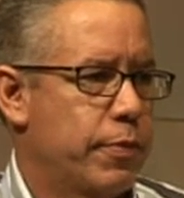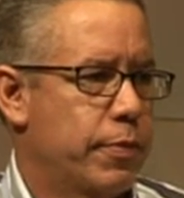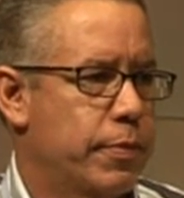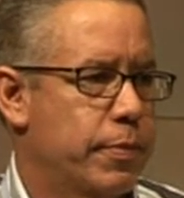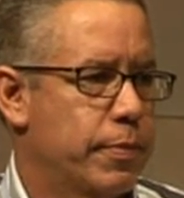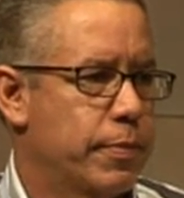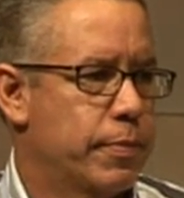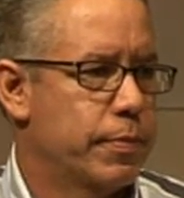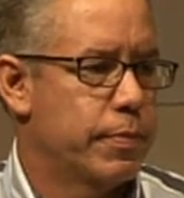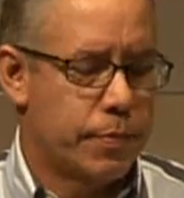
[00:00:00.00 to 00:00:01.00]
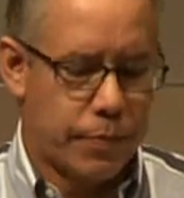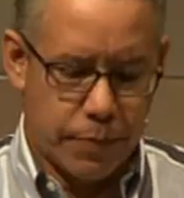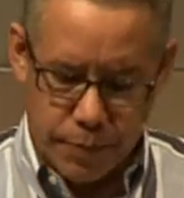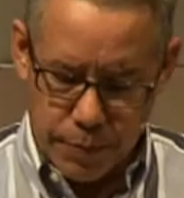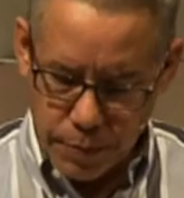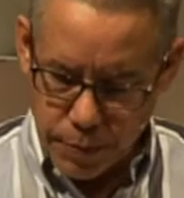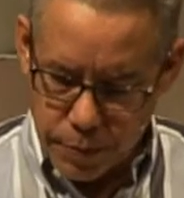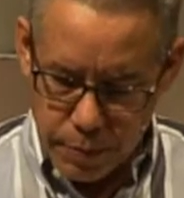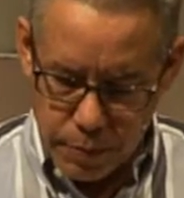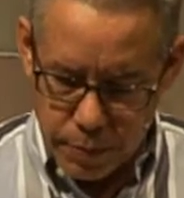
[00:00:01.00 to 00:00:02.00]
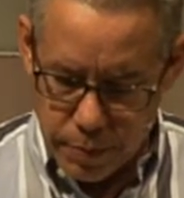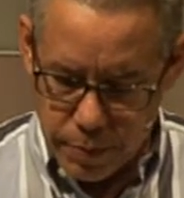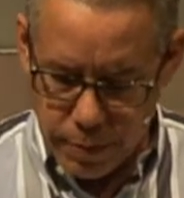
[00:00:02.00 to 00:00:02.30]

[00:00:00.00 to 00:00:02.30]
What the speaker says: [no speech]